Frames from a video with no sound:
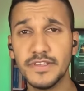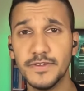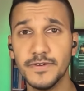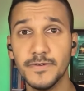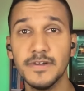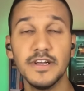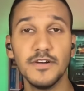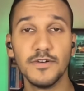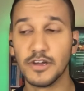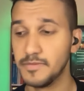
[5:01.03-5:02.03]
do,
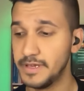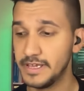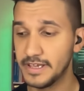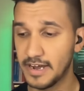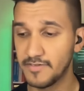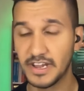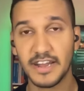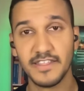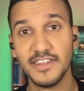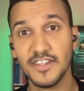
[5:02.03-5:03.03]
we're going to be covering
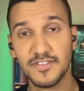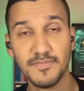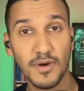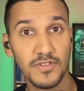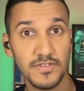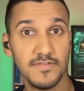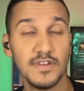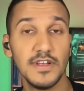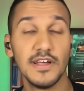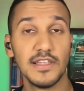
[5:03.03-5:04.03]
kind of the nuts and bolts of
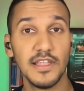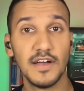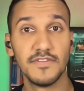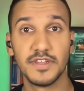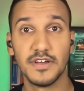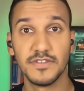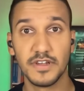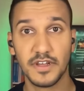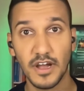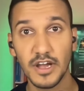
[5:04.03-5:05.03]
lifestyle
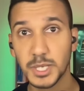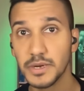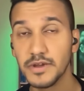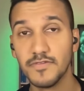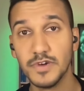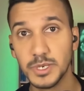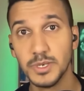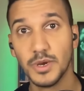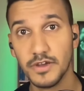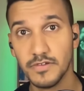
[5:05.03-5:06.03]
psychiatry, of which
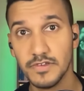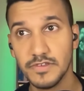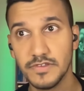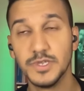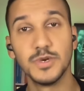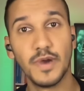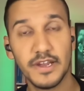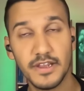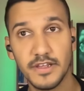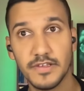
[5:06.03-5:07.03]
yoga is
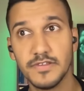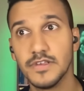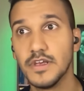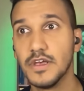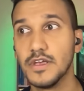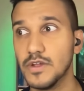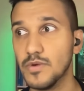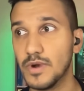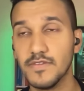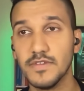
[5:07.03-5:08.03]
situated as
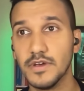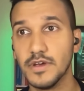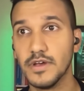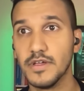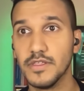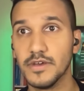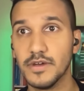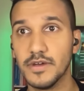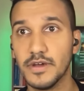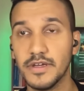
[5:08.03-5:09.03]
one of the
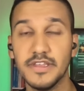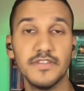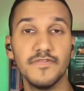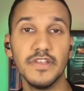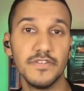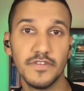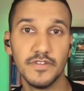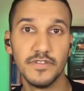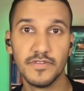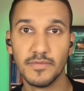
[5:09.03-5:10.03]

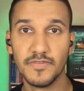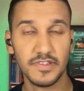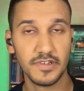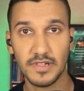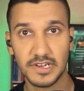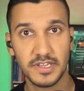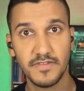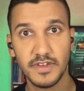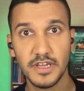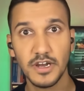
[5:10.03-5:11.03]
interventions from a physical
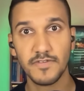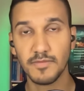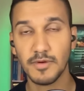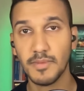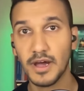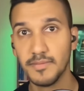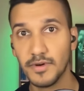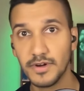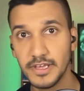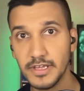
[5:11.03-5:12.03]
activity or from a
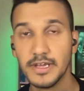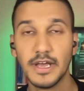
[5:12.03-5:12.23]
mind-body